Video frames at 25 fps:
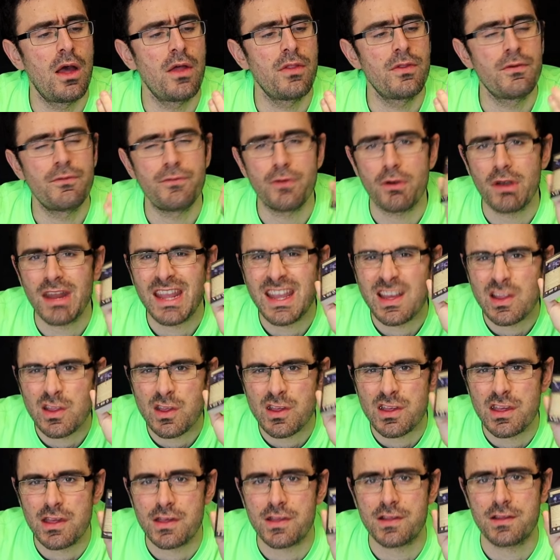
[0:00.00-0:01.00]
the very
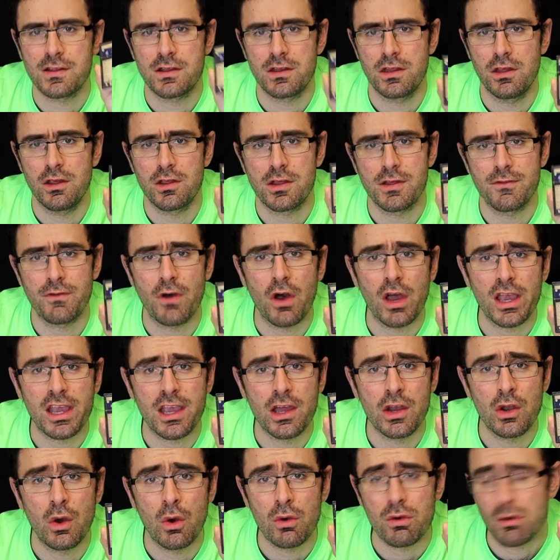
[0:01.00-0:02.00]
consistent use of
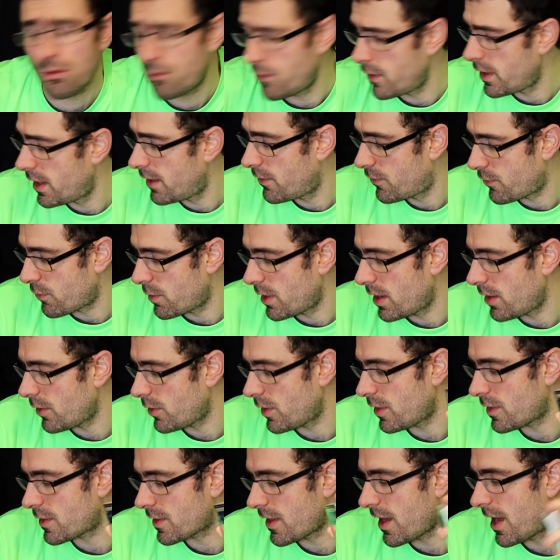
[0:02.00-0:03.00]
iconography throughout
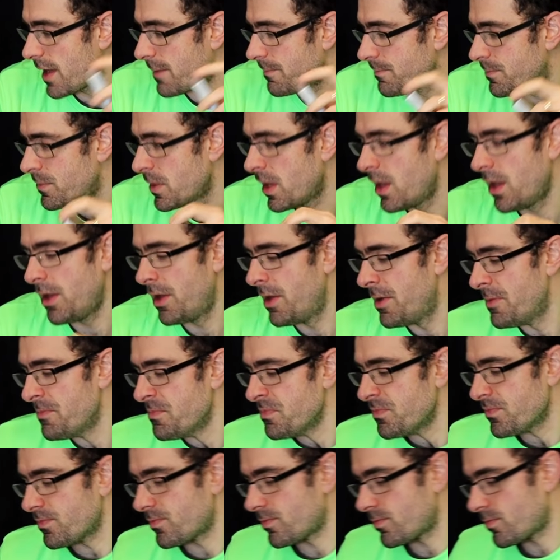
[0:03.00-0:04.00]
this game.
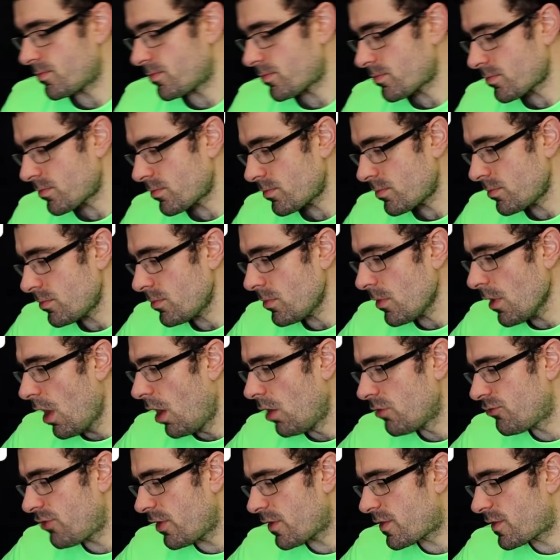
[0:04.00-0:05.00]

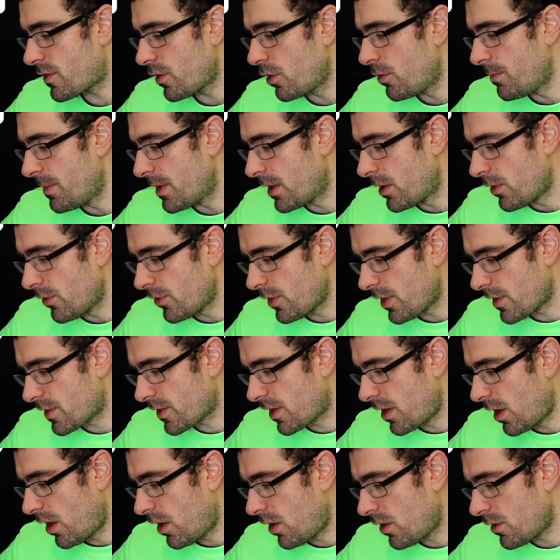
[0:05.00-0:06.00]
I'll just zoom in on this
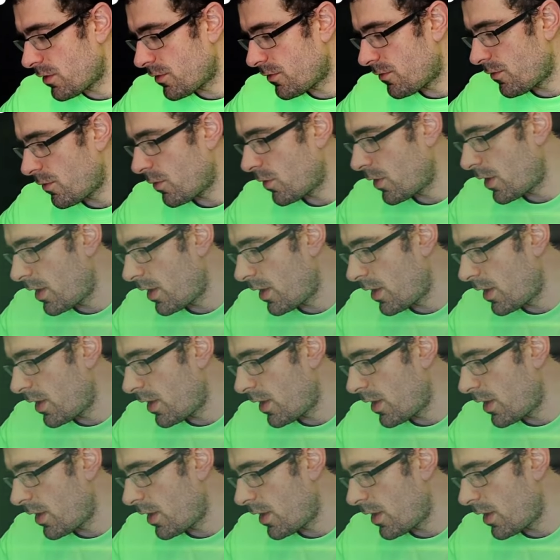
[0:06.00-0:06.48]
card for